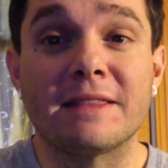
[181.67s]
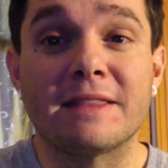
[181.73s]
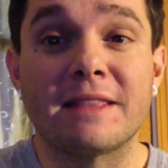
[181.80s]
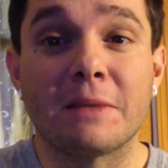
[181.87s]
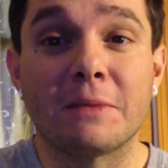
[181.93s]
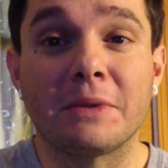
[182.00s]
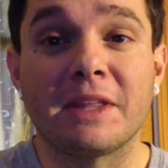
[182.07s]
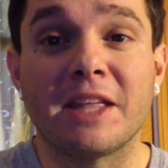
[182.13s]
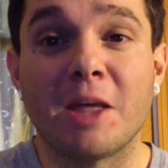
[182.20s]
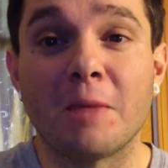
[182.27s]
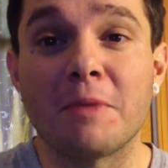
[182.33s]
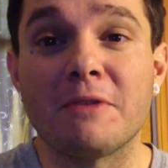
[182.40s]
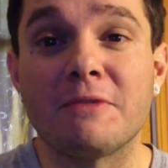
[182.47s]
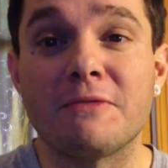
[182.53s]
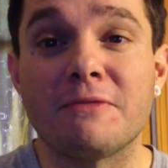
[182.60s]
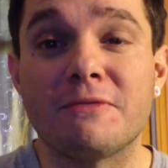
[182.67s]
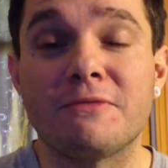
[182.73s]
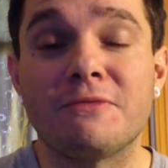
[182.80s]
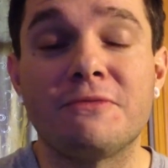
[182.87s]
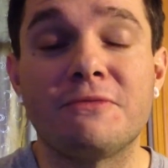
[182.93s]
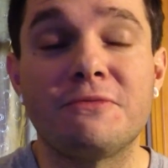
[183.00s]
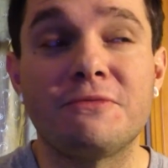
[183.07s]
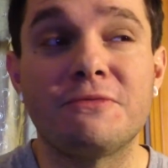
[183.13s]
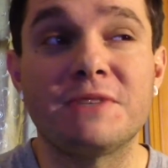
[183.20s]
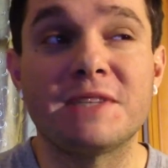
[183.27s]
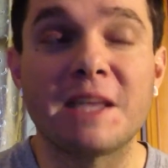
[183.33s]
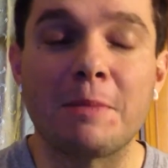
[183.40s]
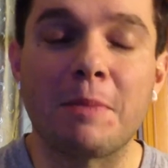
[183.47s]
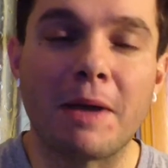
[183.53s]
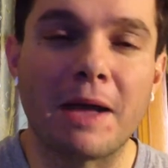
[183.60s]
that really help me
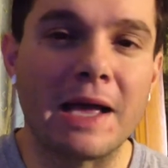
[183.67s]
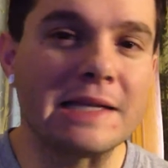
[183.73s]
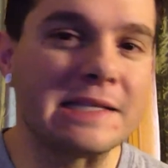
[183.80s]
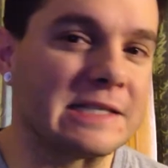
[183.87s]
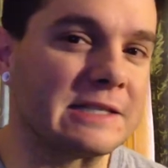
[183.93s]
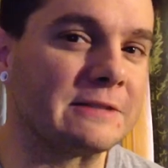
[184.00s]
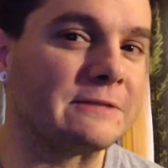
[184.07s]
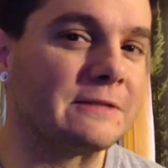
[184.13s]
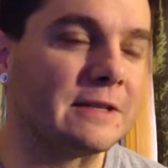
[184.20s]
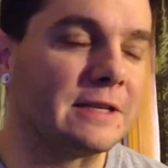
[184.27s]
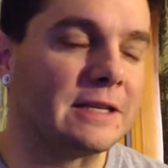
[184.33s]
stay positive,